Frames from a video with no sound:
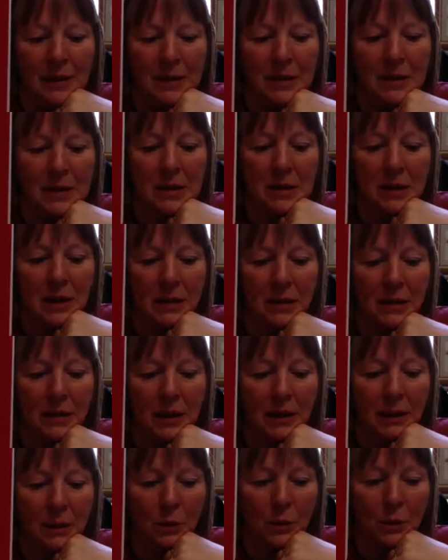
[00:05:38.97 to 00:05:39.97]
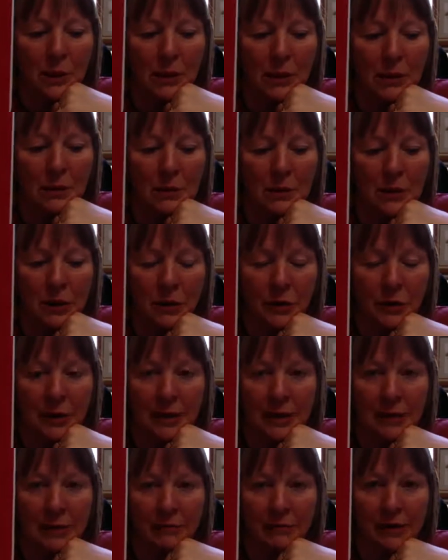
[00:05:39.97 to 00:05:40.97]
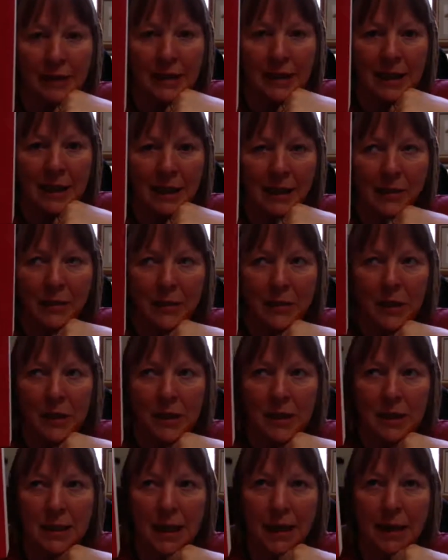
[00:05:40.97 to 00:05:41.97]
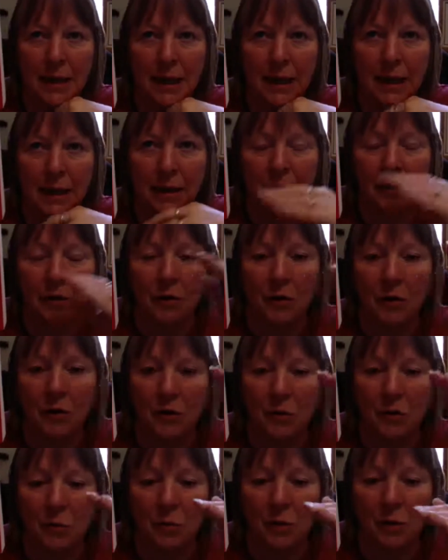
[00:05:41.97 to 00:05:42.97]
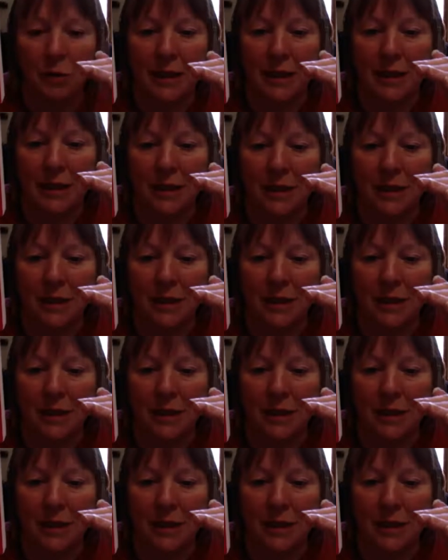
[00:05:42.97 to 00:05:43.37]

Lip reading: So I will do a little video to say how you can do a print